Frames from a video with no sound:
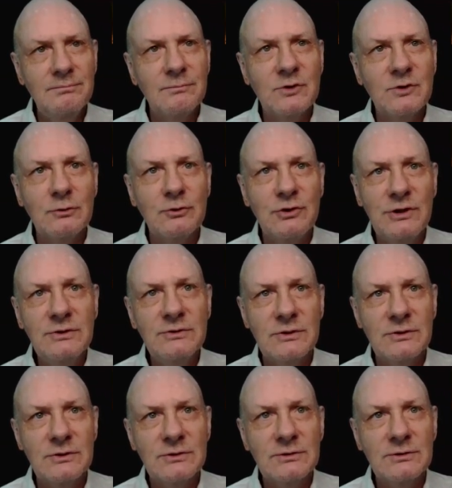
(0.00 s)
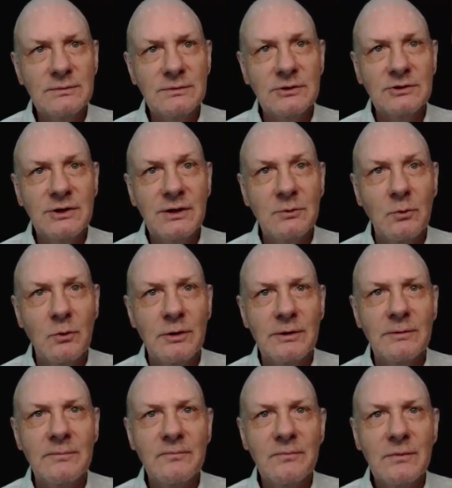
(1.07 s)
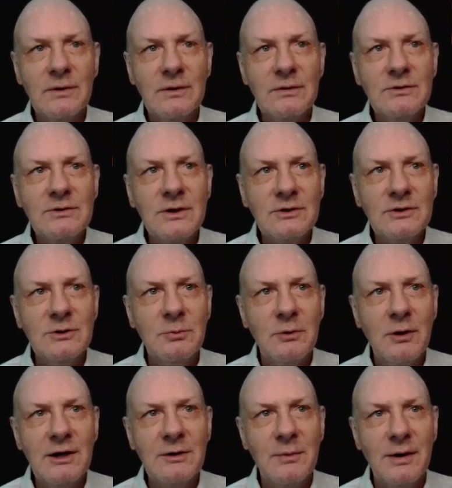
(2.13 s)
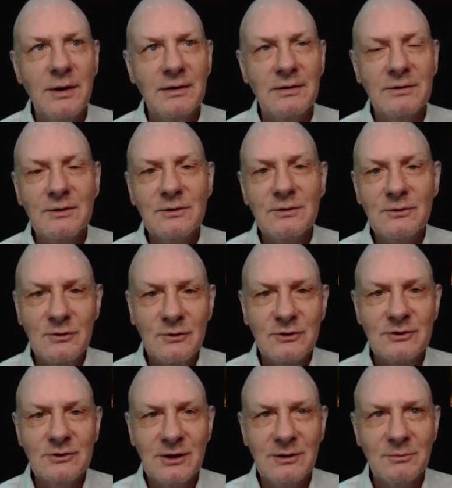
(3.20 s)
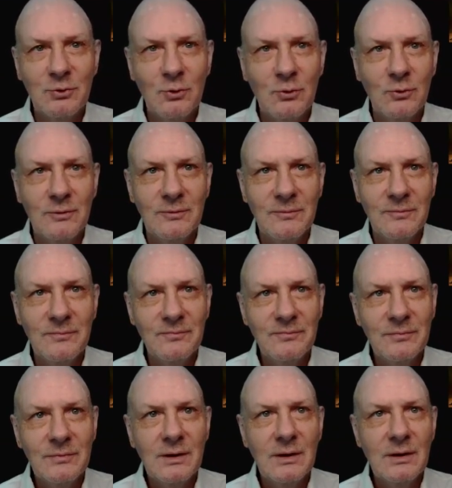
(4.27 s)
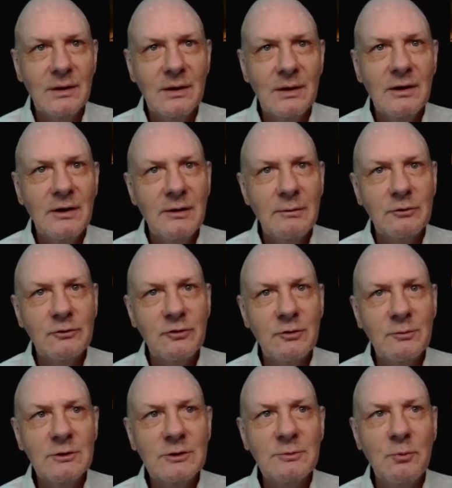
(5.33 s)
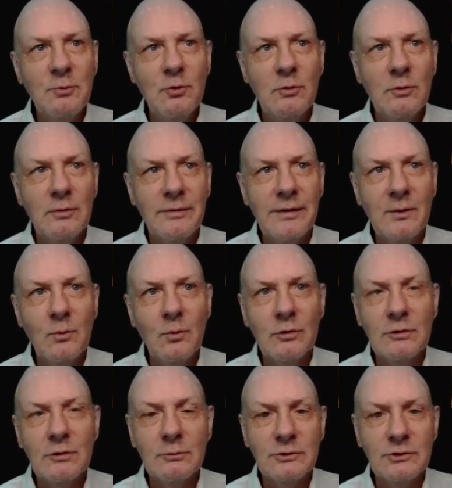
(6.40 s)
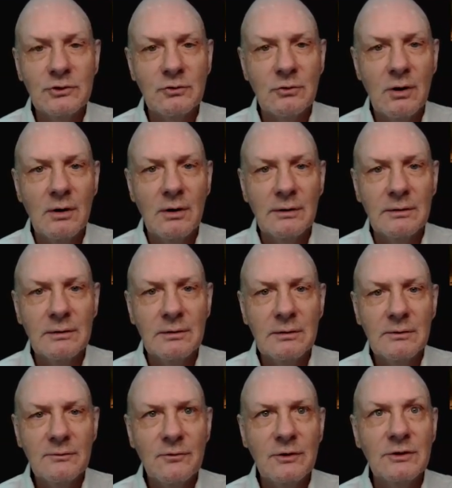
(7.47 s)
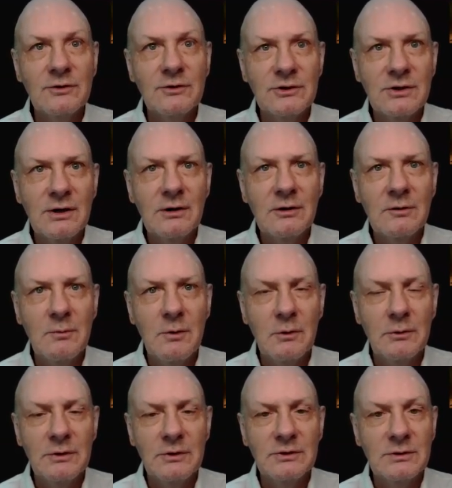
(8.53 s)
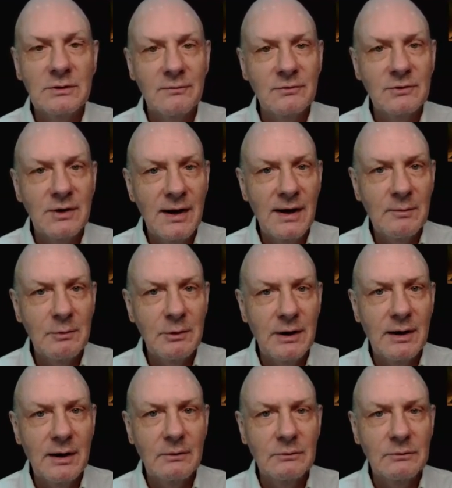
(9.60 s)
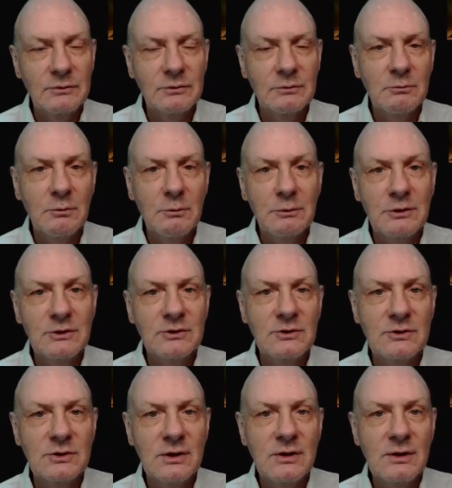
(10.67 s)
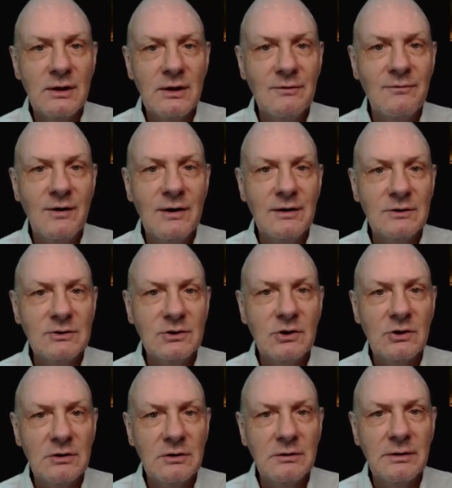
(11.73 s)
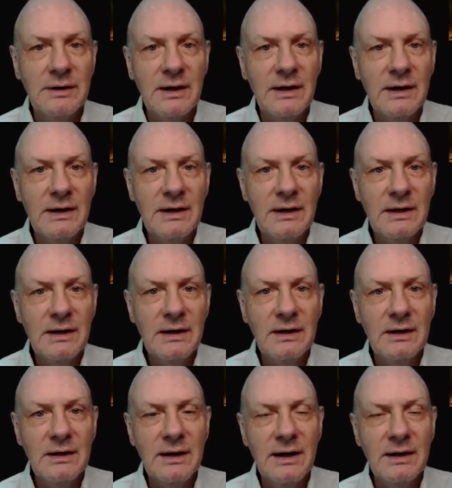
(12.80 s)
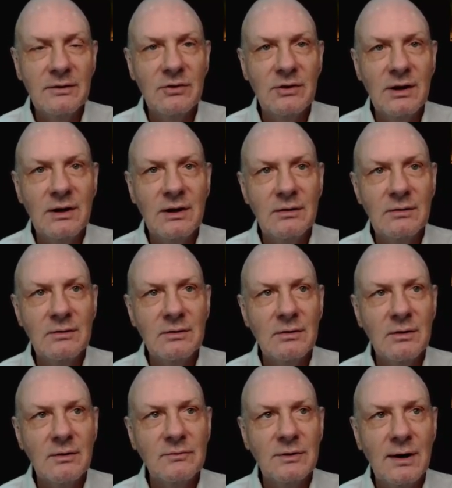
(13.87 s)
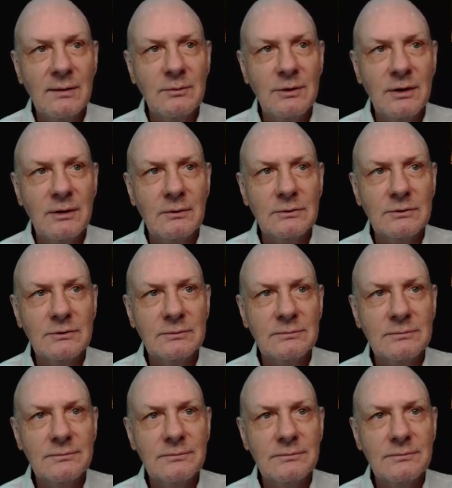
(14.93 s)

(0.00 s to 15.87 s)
So Jesus, the sent one, sends the blind man to the sent pool. It was from this pool that water was drawn for the ceremonies of tabernacles. Remember, this event is occurring at the end of tabernacles.